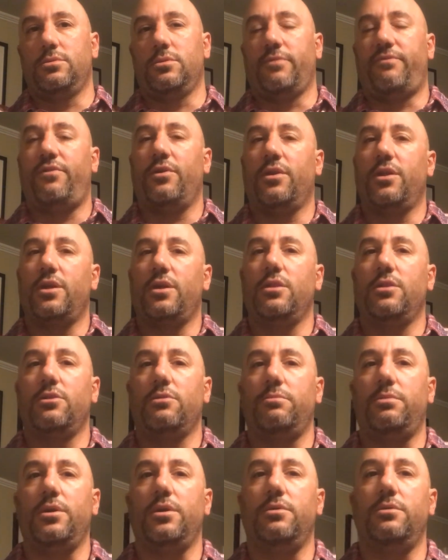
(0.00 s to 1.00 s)
It felt like a
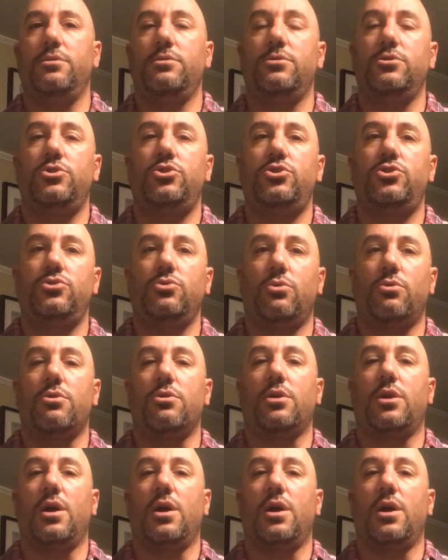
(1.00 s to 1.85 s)
little bit shorter